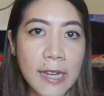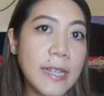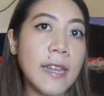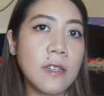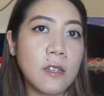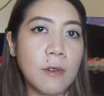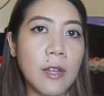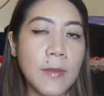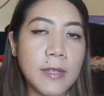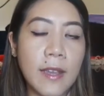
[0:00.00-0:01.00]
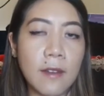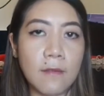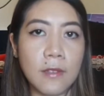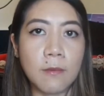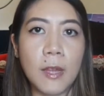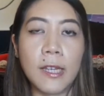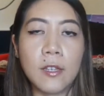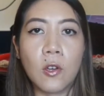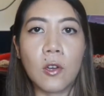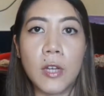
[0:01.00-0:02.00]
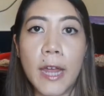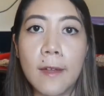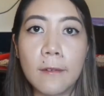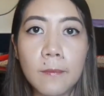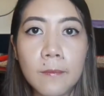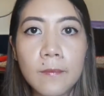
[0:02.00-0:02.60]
that 10 to 20% of the swelling to go down.